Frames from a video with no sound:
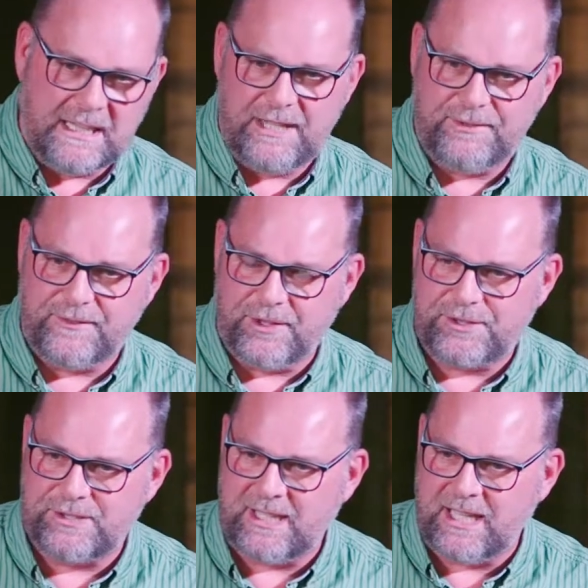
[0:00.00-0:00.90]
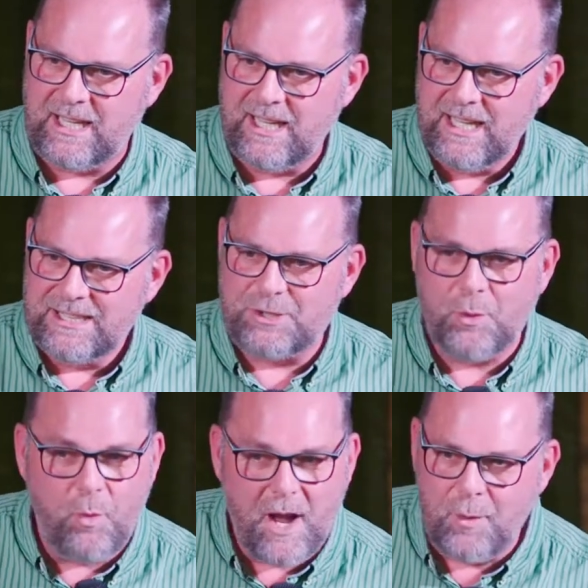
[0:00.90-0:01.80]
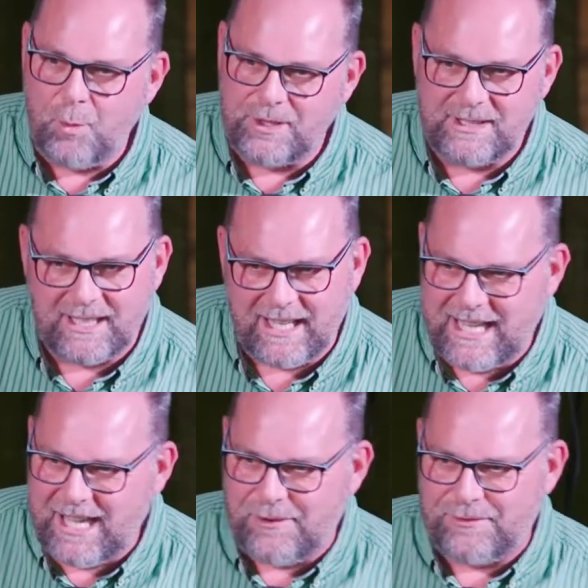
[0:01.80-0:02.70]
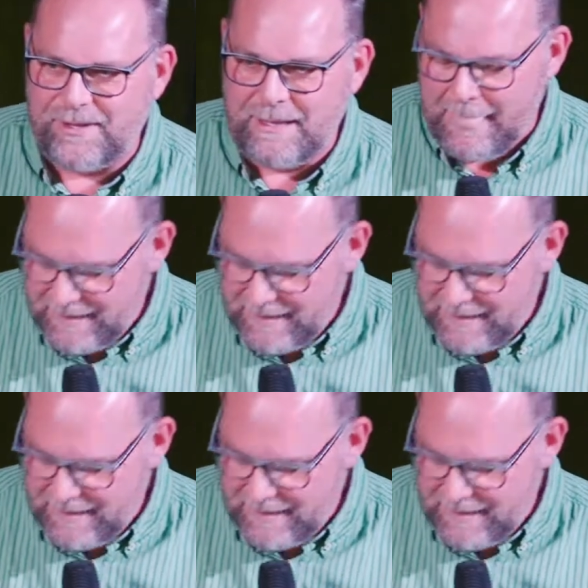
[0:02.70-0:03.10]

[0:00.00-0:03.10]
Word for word: in the life of our city. So, why wouldn't I give?